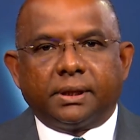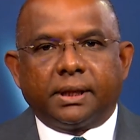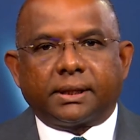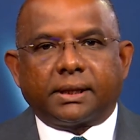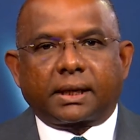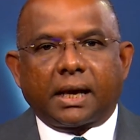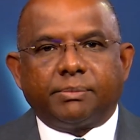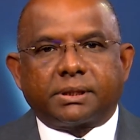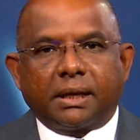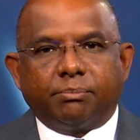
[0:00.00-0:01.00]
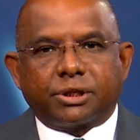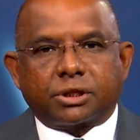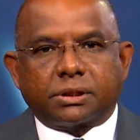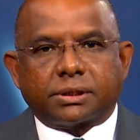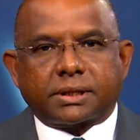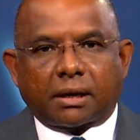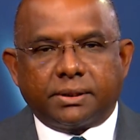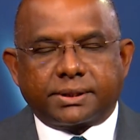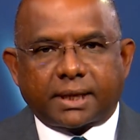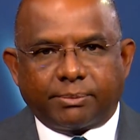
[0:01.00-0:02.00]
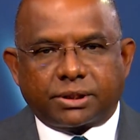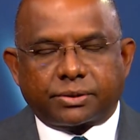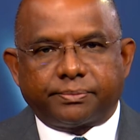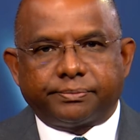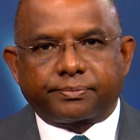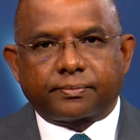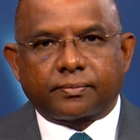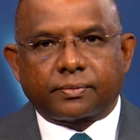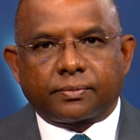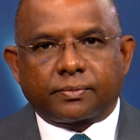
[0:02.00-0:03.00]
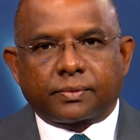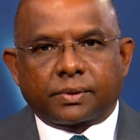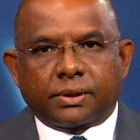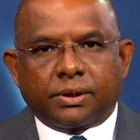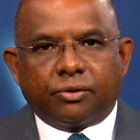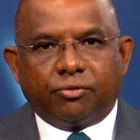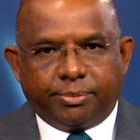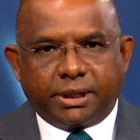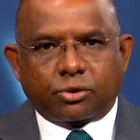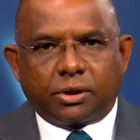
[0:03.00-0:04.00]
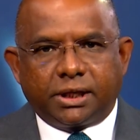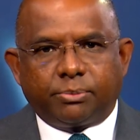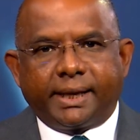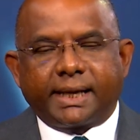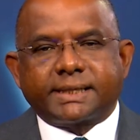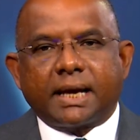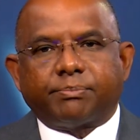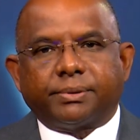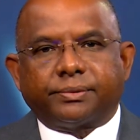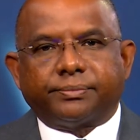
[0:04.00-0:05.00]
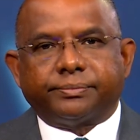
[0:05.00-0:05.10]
at the Climate Ambition Summit. We mean to lead by example.